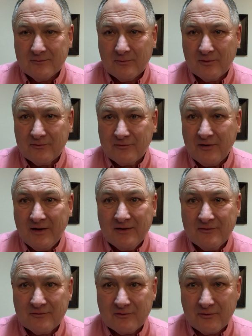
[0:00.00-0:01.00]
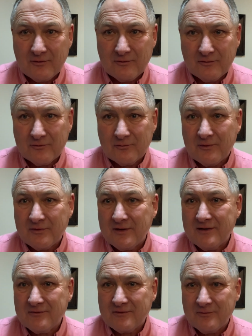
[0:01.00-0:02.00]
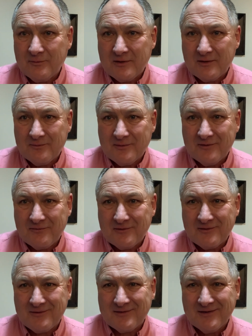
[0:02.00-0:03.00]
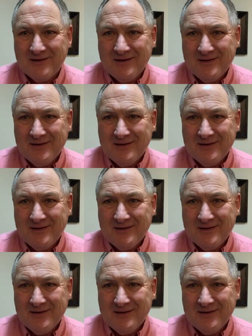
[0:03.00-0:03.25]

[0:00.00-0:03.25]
where change occurs, where things can become difficult.